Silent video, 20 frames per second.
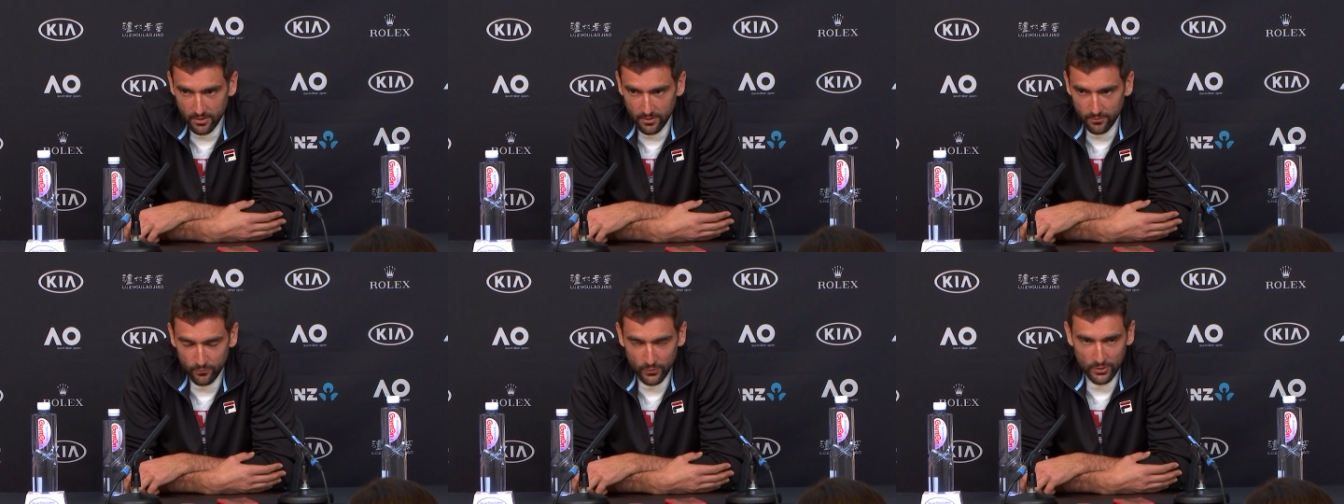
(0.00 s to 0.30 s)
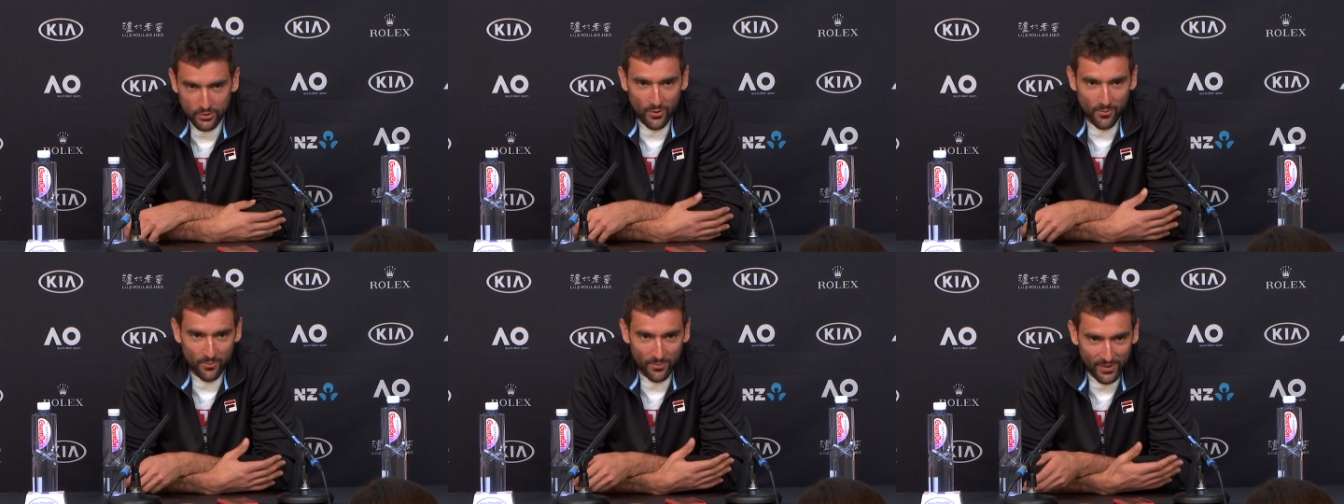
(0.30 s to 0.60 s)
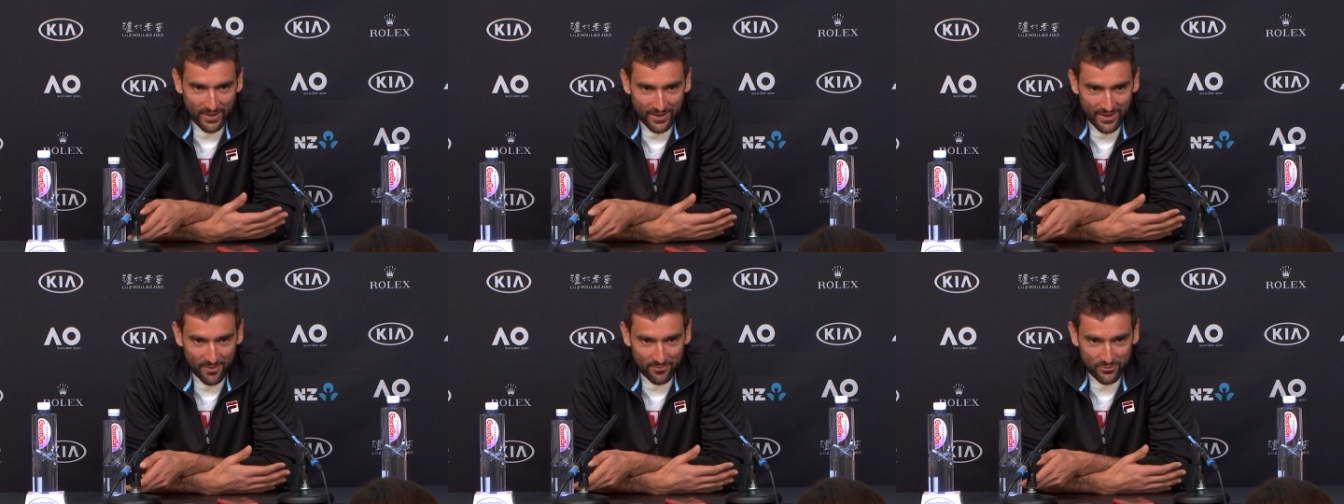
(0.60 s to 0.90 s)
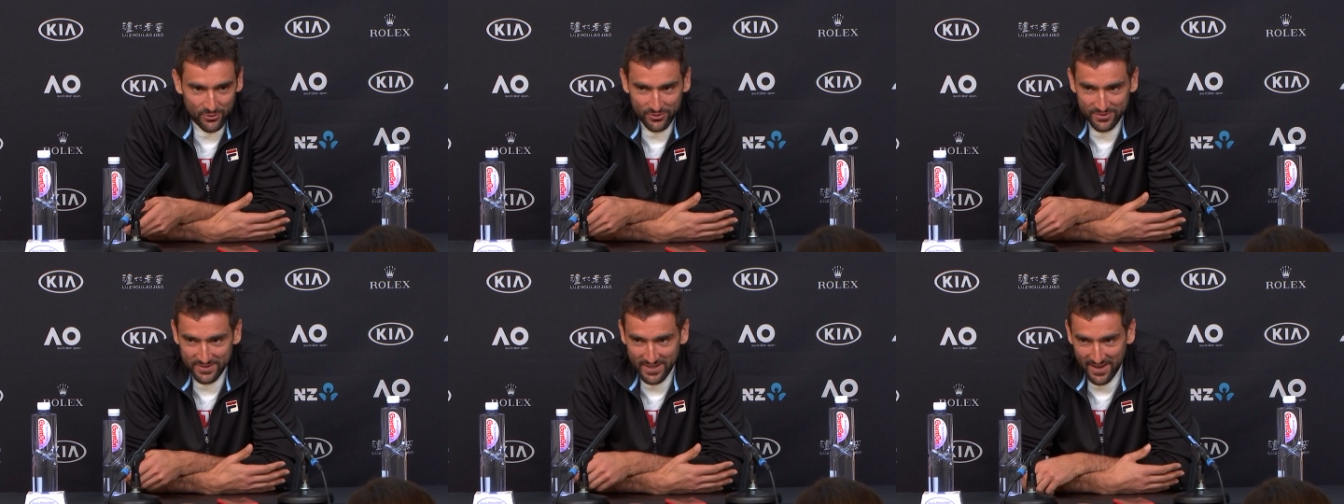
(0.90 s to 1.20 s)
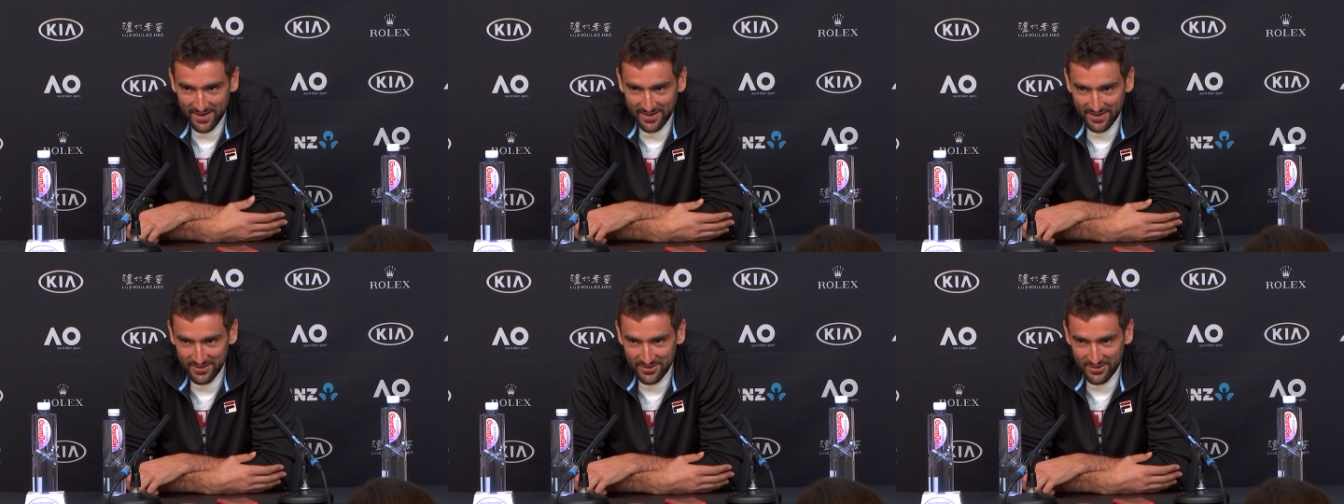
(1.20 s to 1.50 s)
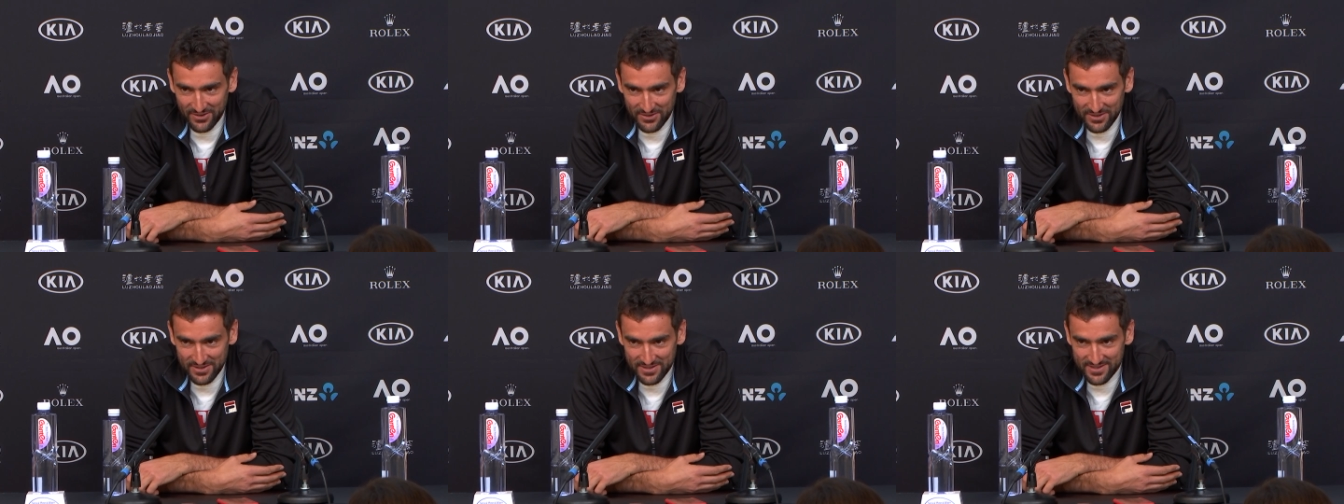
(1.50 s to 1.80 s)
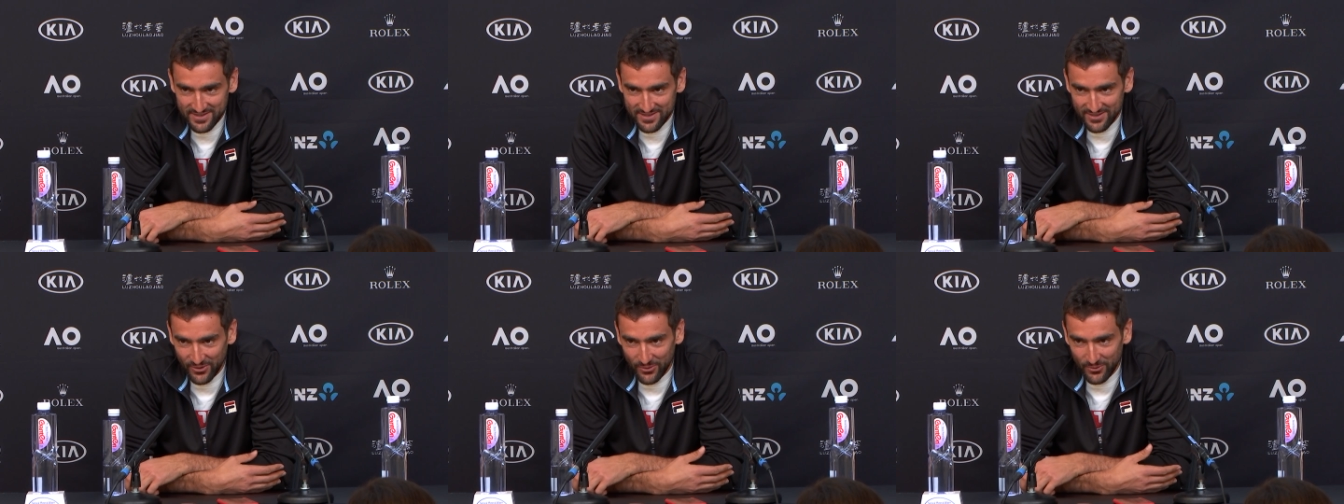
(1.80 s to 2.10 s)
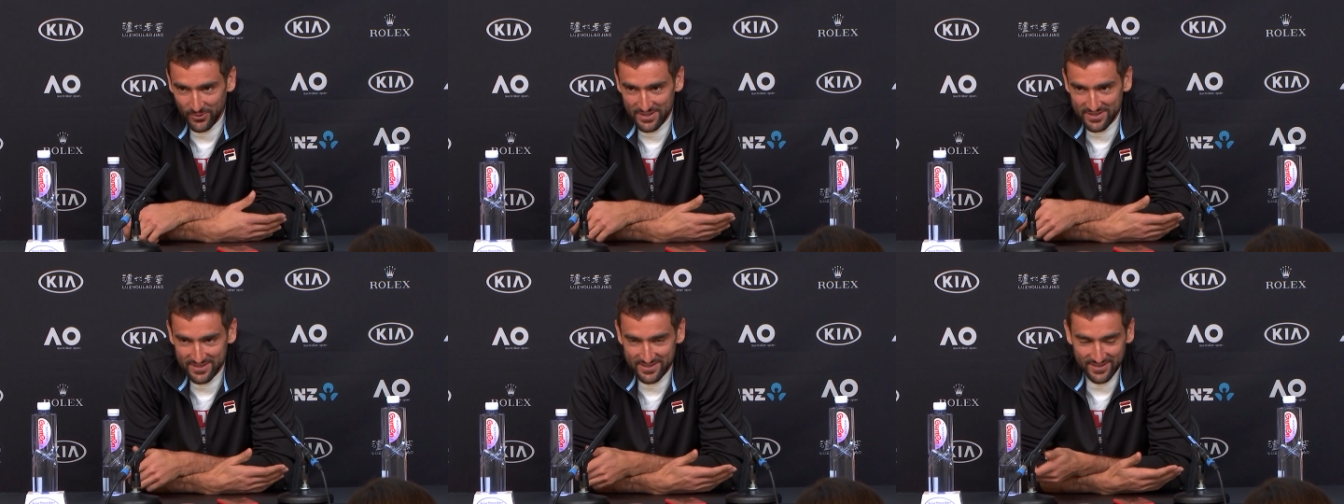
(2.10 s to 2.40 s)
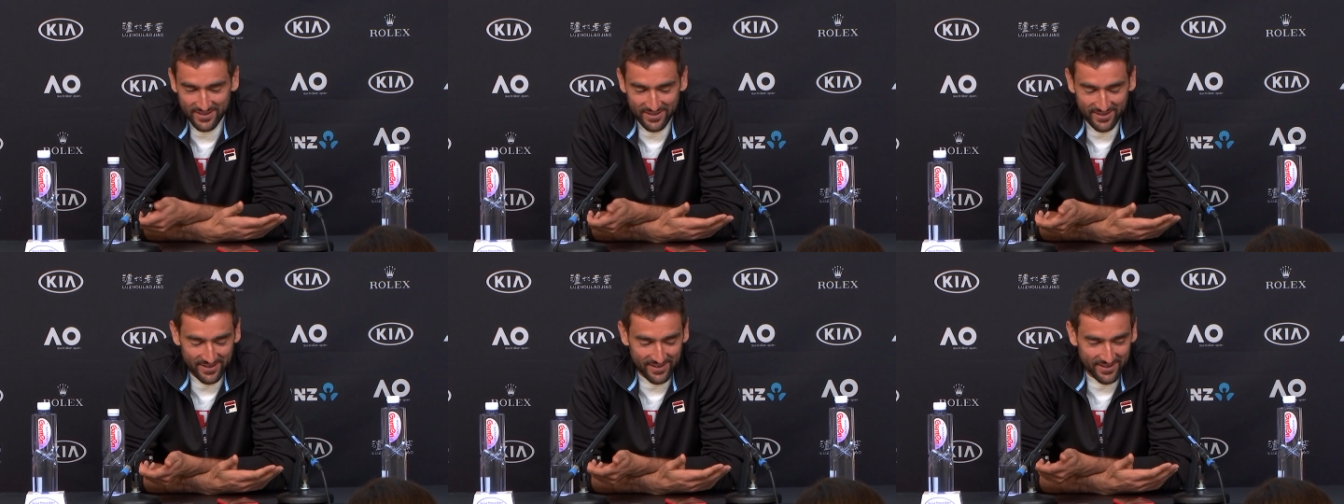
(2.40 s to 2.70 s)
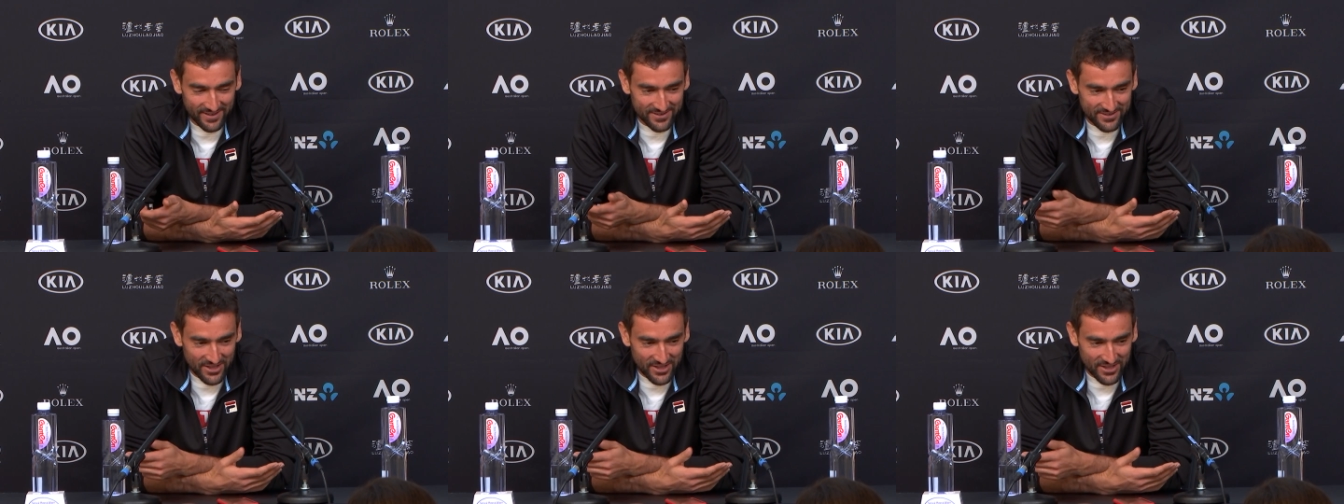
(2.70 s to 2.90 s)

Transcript: we don't play up to 10, you know, it's always a